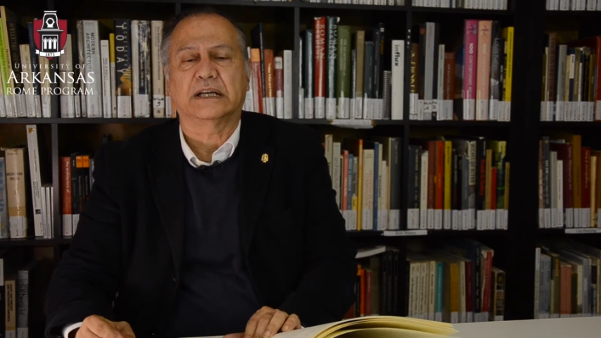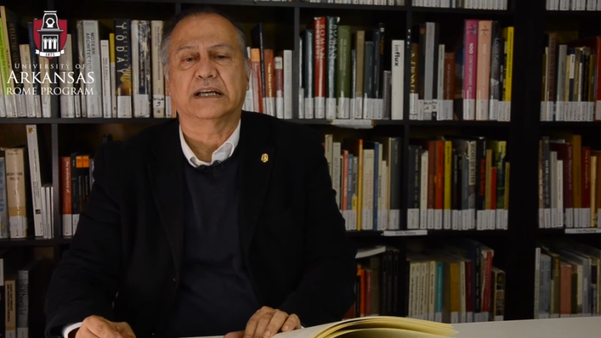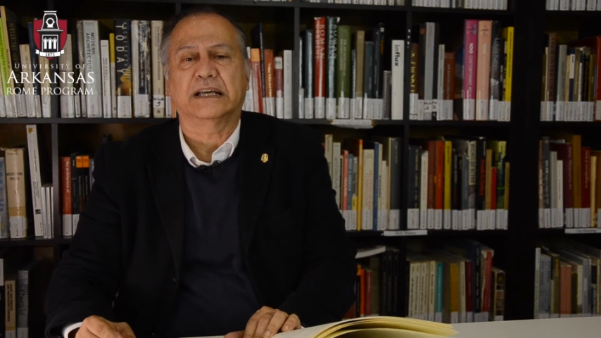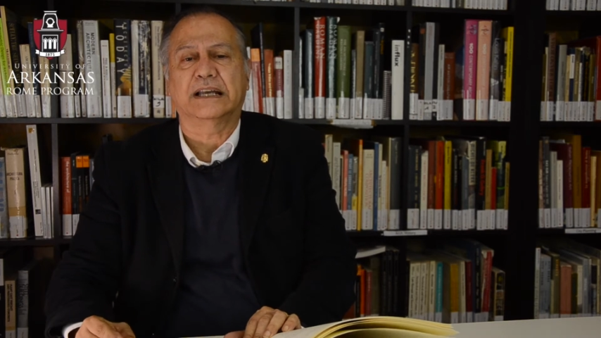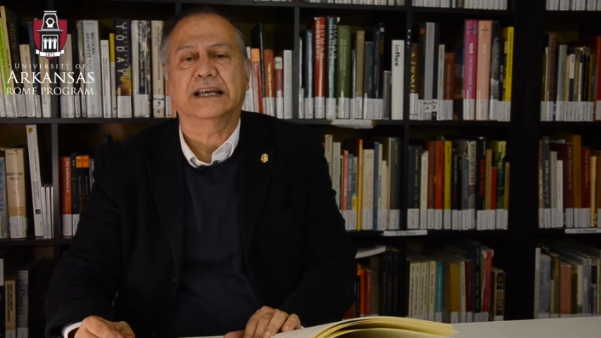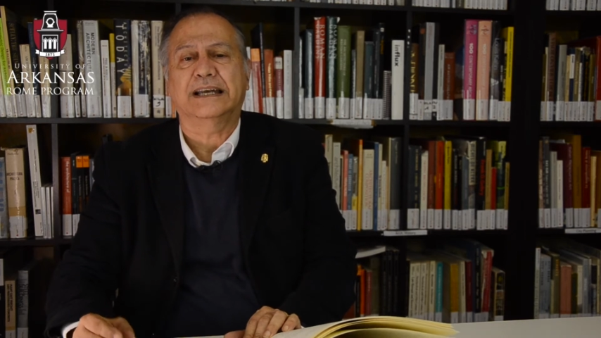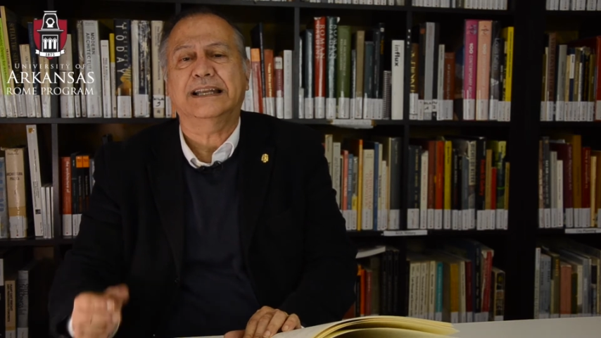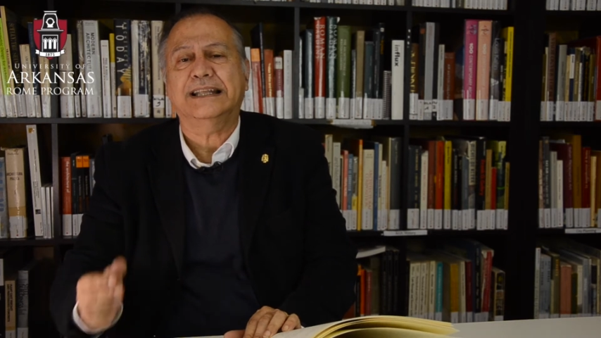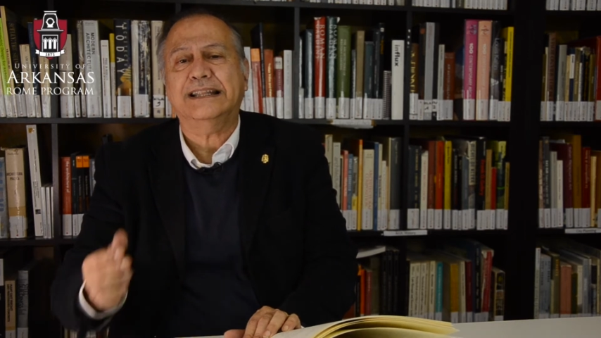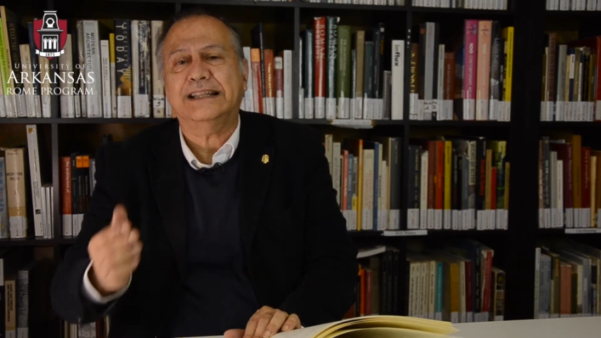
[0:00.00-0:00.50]

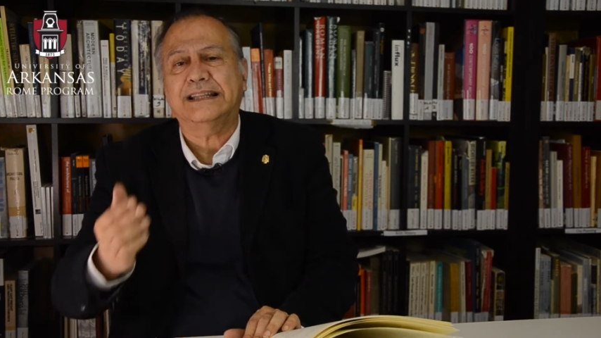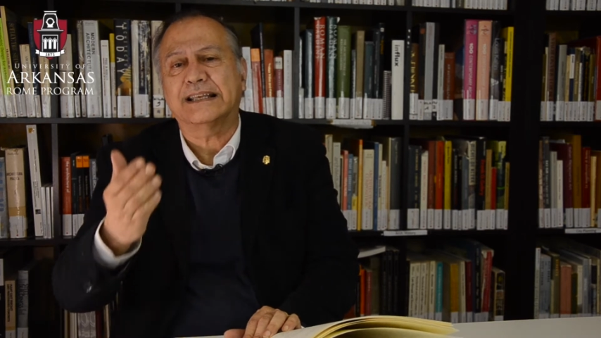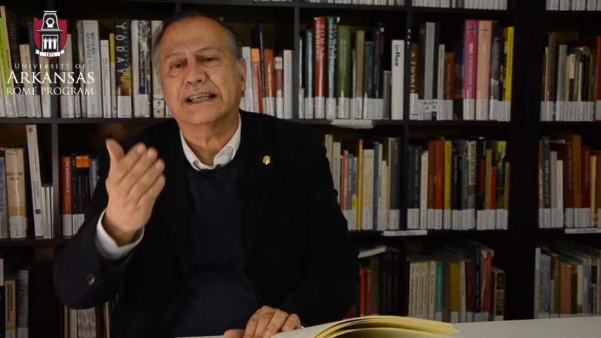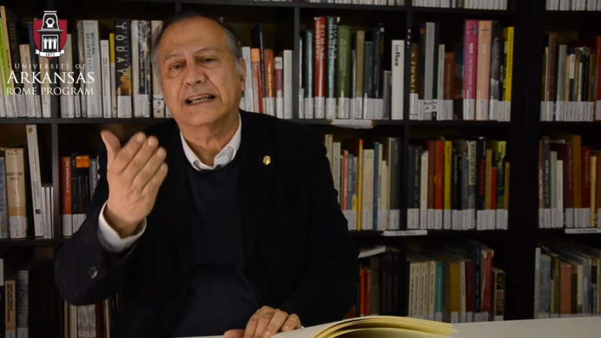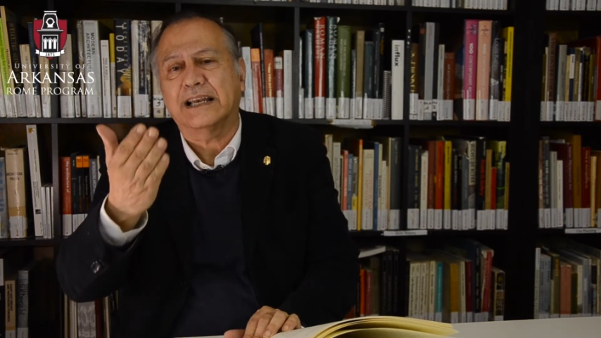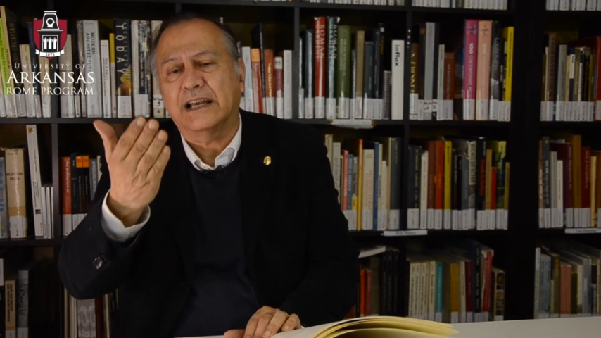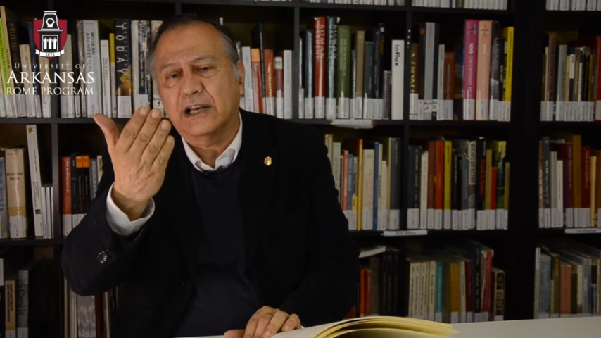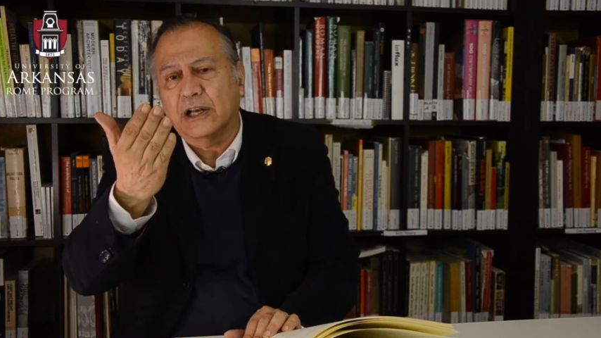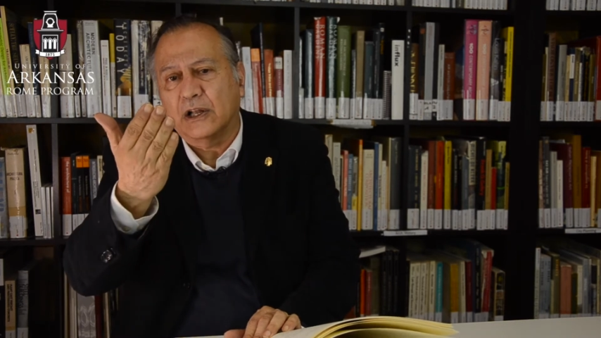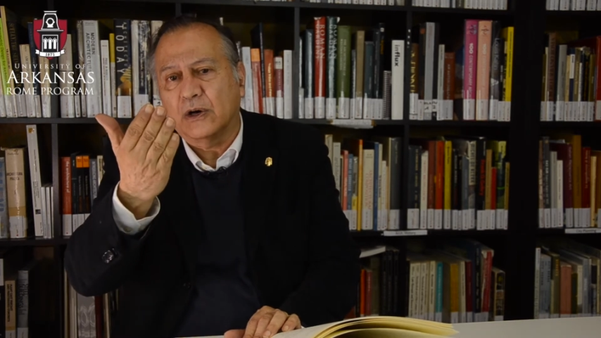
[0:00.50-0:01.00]

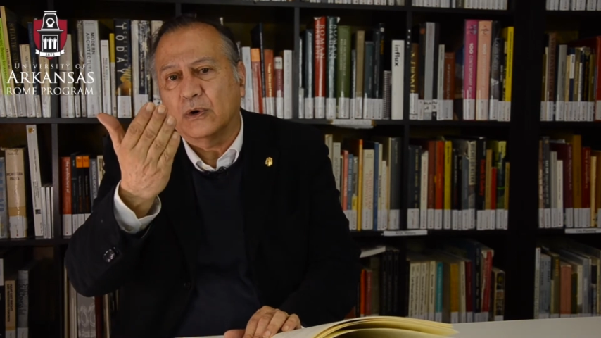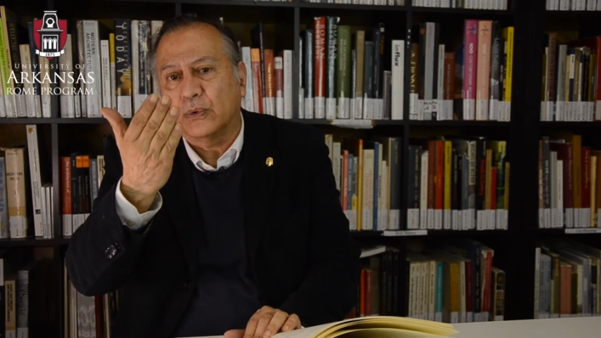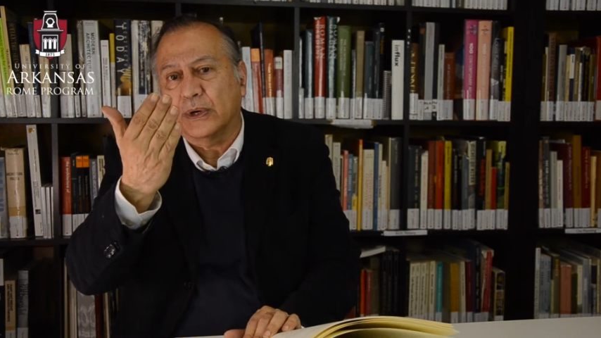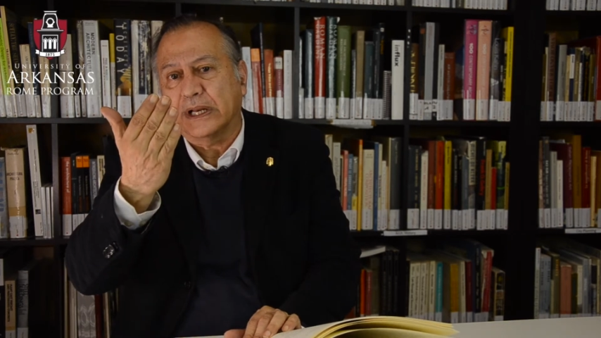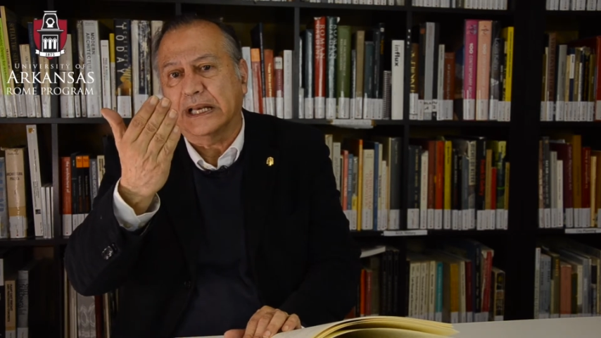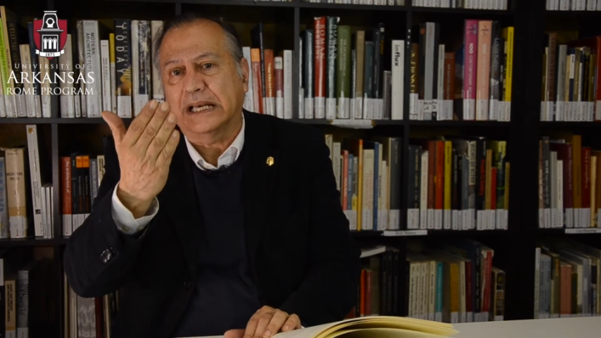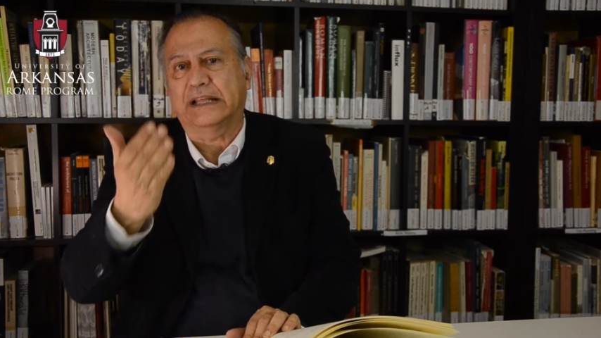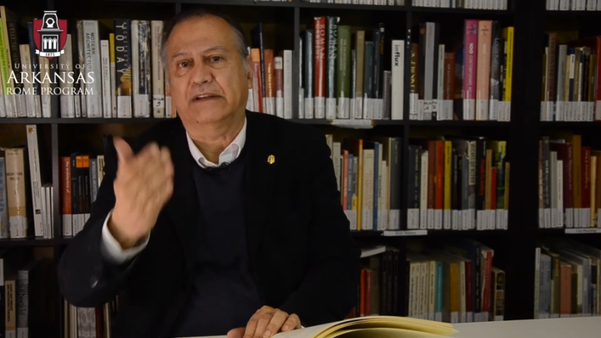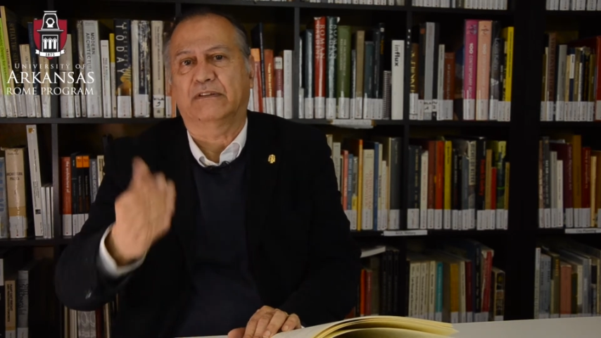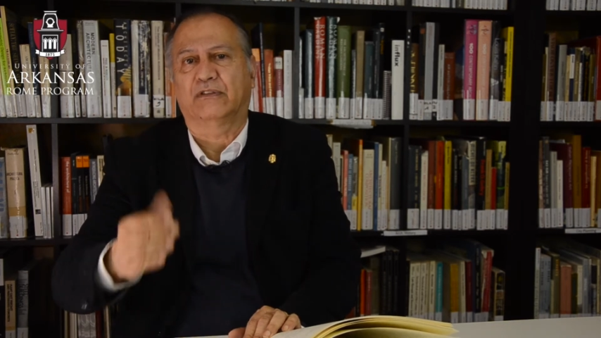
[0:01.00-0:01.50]
little low
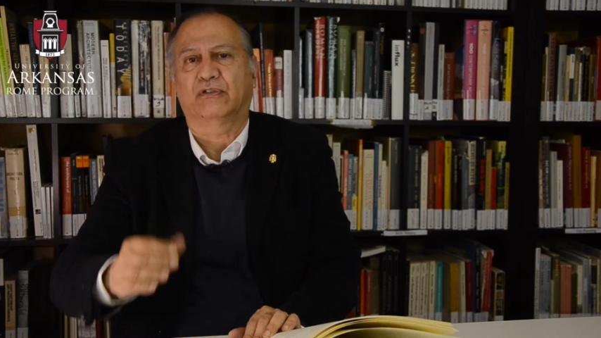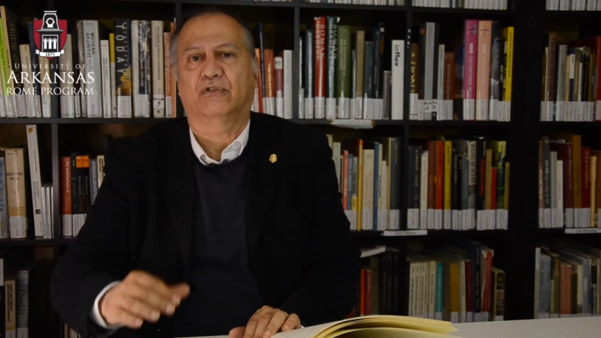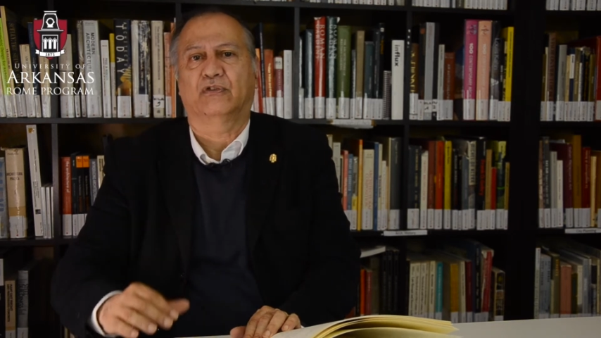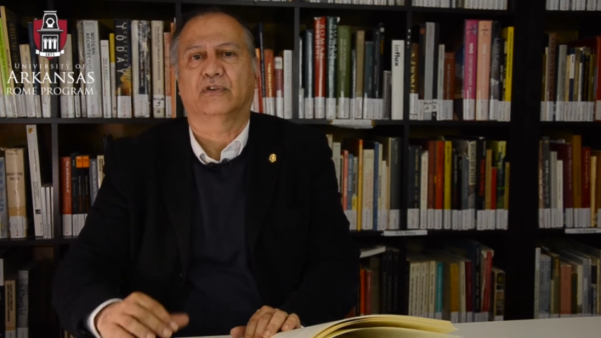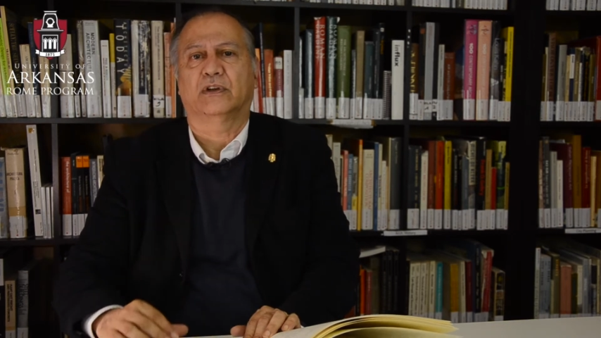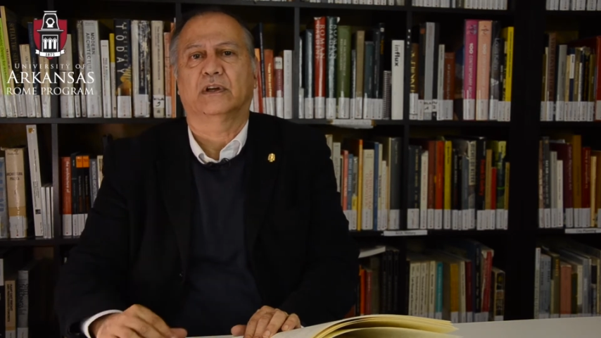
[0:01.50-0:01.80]
relief